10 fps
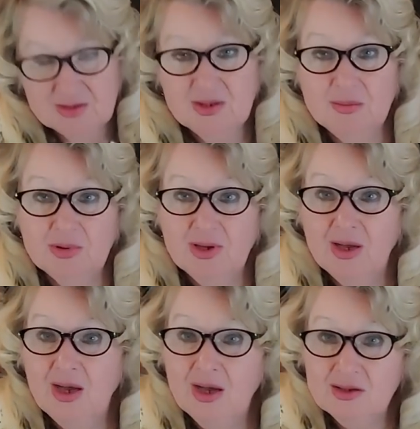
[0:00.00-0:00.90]
Trump
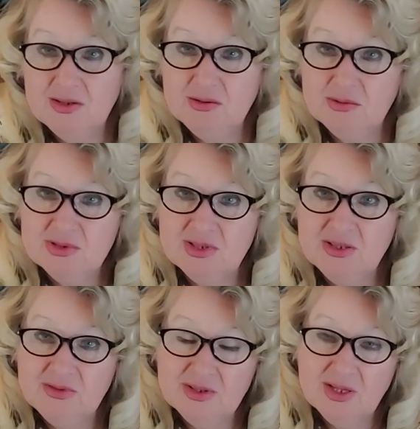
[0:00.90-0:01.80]
hardly was
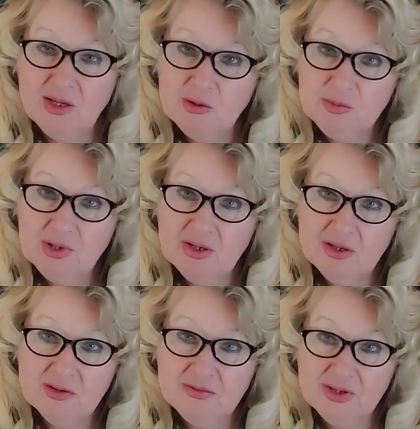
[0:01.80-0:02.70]
even helping
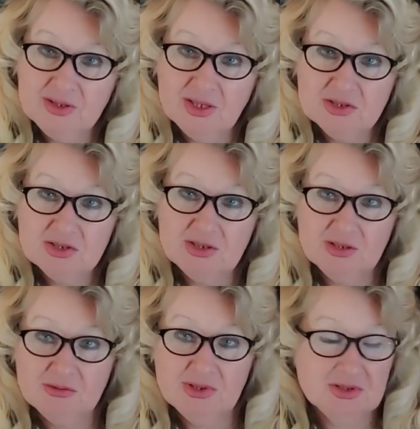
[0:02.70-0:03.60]
her
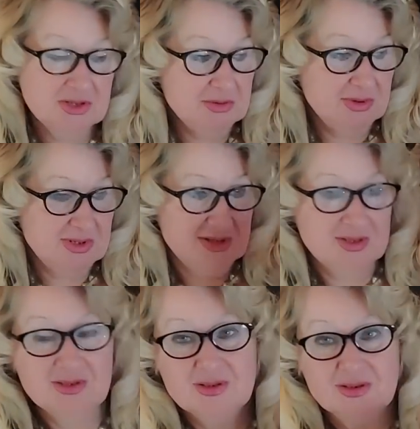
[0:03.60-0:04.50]
financially when she
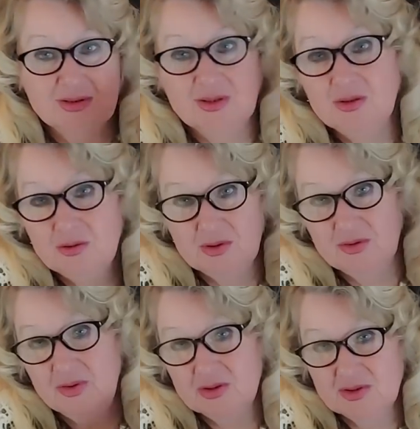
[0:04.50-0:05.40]
was
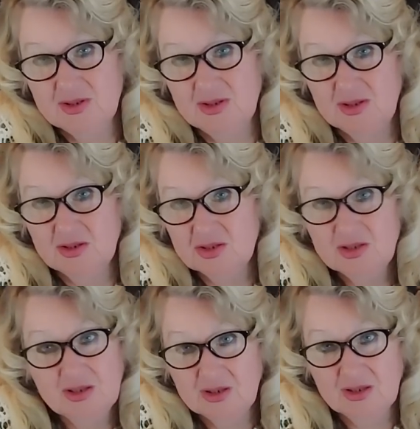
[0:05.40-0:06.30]
university.
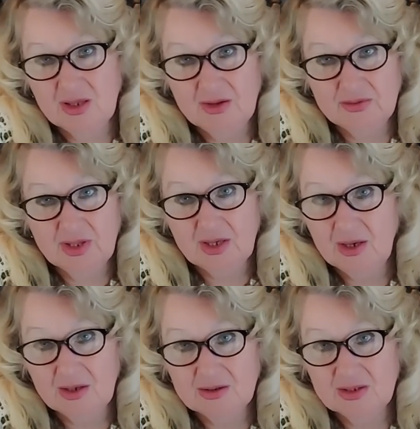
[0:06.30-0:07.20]
She didn't have the
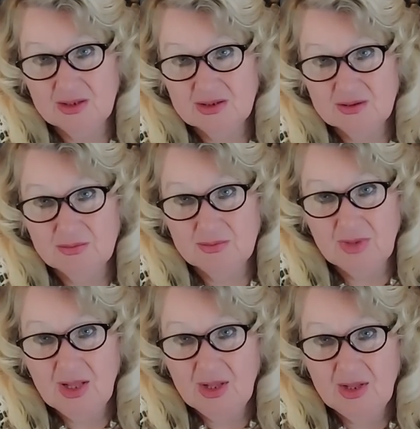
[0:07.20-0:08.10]
card as
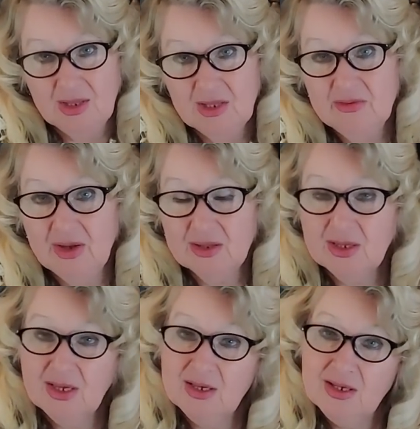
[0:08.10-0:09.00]

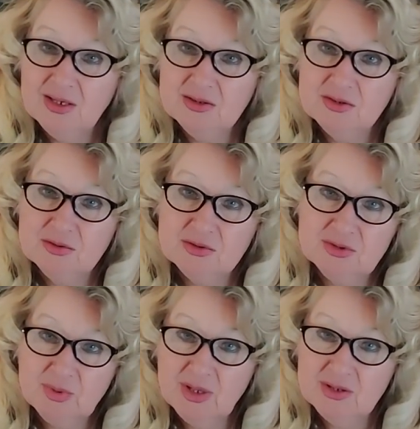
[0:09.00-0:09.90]
Ivanka had to
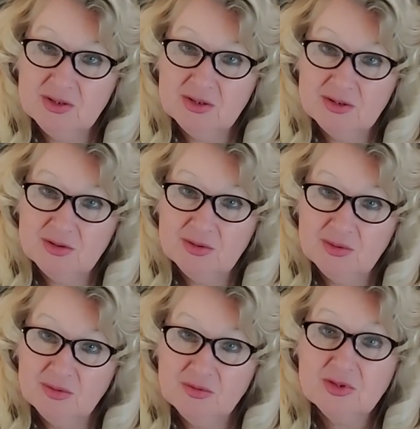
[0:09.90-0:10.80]
spend
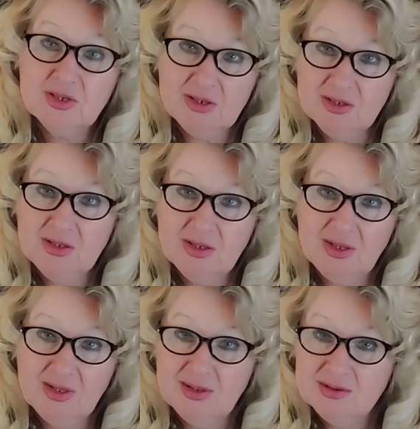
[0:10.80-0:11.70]
freely.
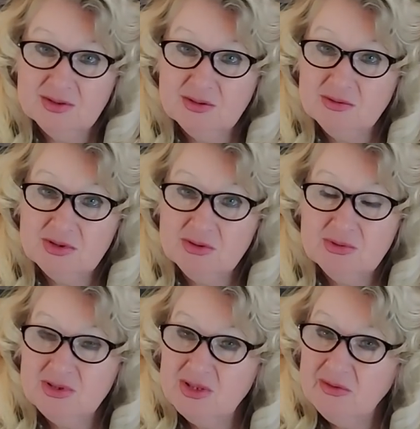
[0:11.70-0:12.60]
So she
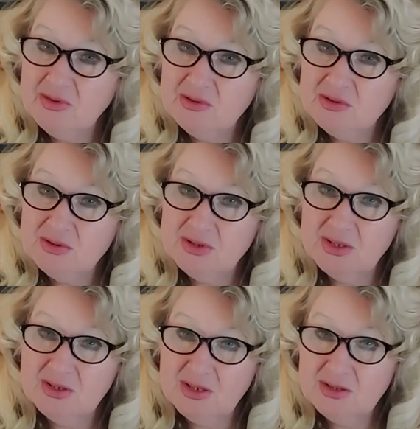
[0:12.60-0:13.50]
was never
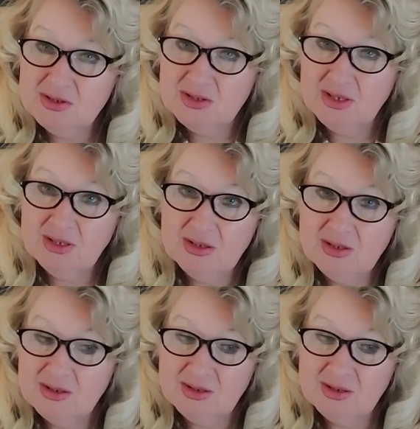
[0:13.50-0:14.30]
treated as a,